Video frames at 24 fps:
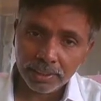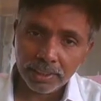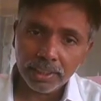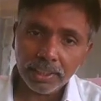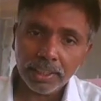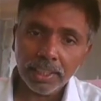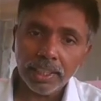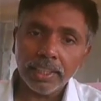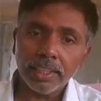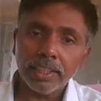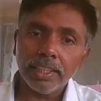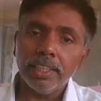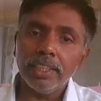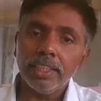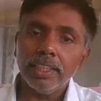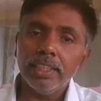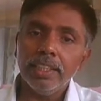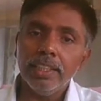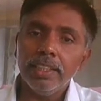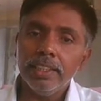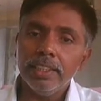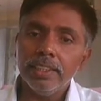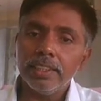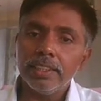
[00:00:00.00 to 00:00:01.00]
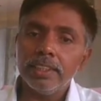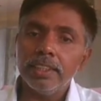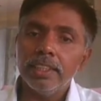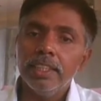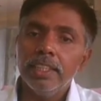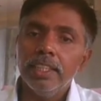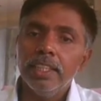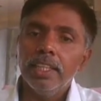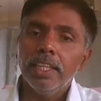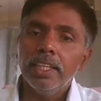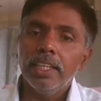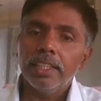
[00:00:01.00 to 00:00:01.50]
the delta T is
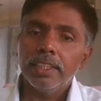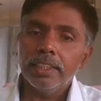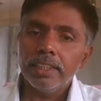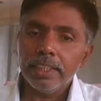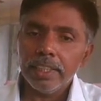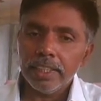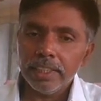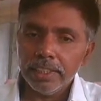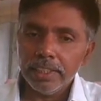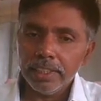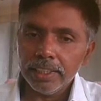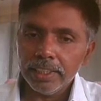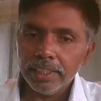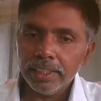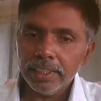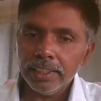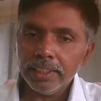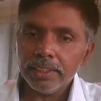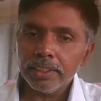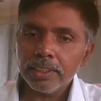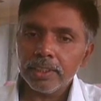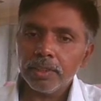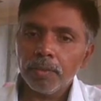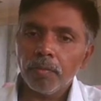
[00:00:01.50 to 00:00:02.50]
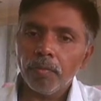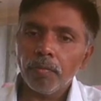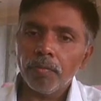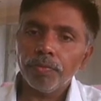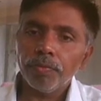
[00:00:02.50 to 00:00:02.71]
10 degrees.